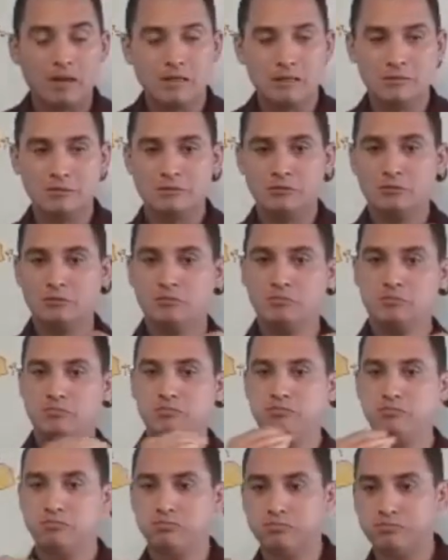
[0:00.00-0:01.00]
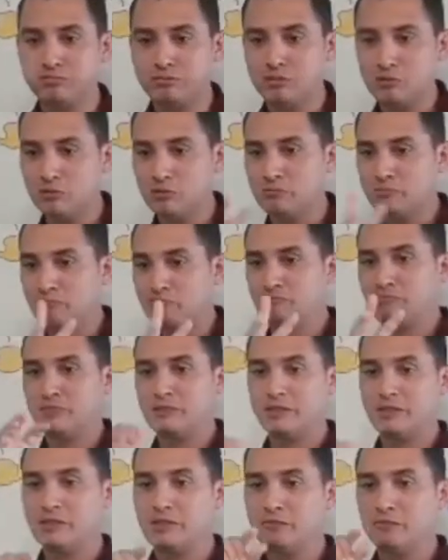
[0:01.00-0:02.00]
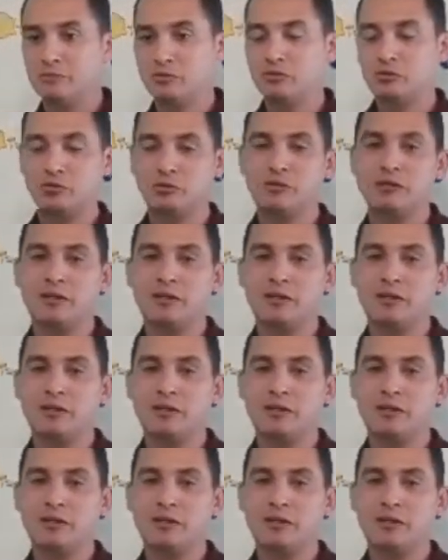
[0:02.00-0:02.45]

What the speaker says: May God bless you all.